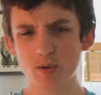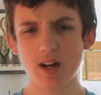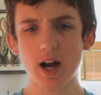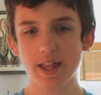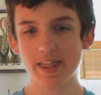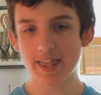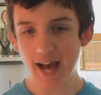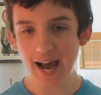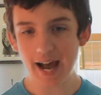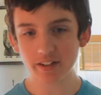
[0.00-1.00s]
not
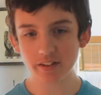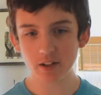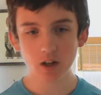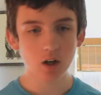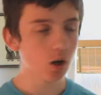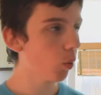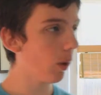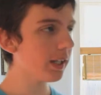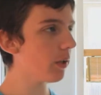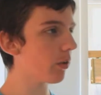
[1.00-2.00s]
that!
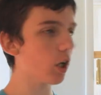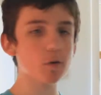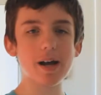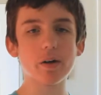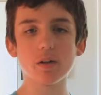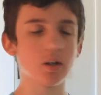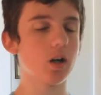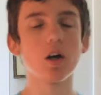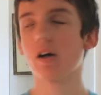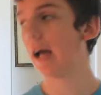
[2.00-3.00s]
What do you know about,
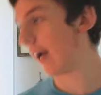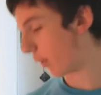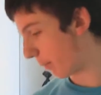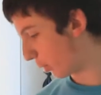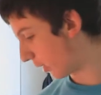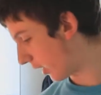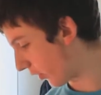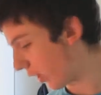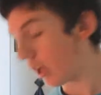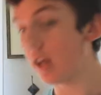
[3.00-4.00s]
how do I put
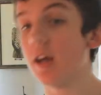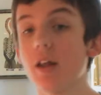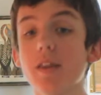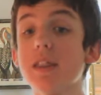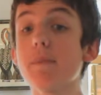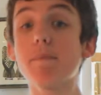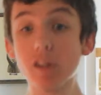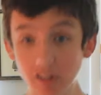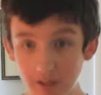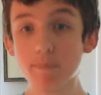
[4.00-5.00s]
this? The
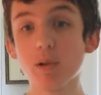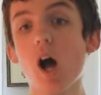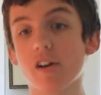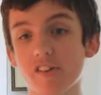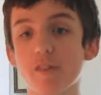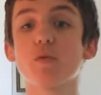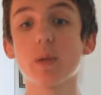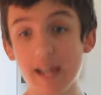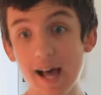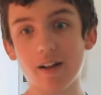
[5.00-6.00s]
building blocks of
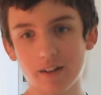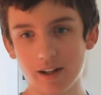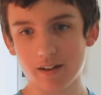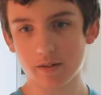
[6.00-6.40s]
reality.